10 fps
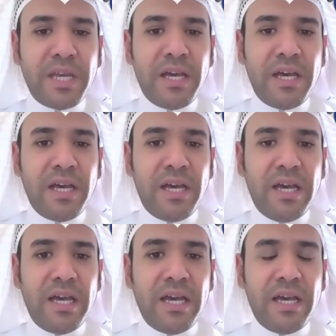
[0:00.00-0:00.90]
uh,
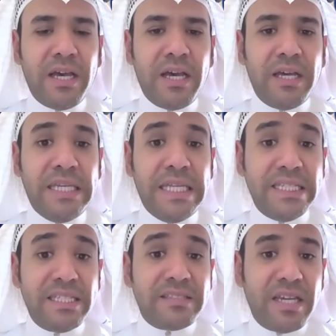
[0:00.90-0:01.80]
uh,
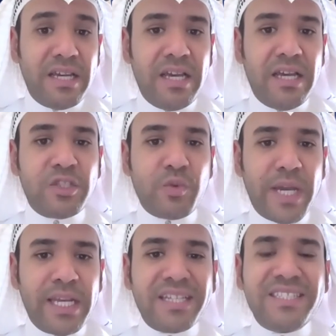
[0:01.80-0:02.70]
needed
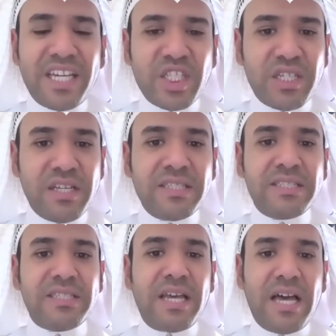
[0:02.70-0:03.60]
training
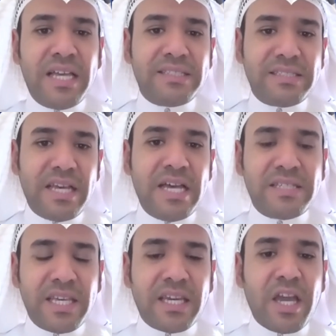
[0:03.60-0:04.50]
sessions as, as
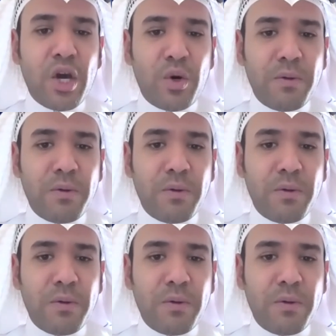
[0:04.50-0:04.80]
yeah. they go.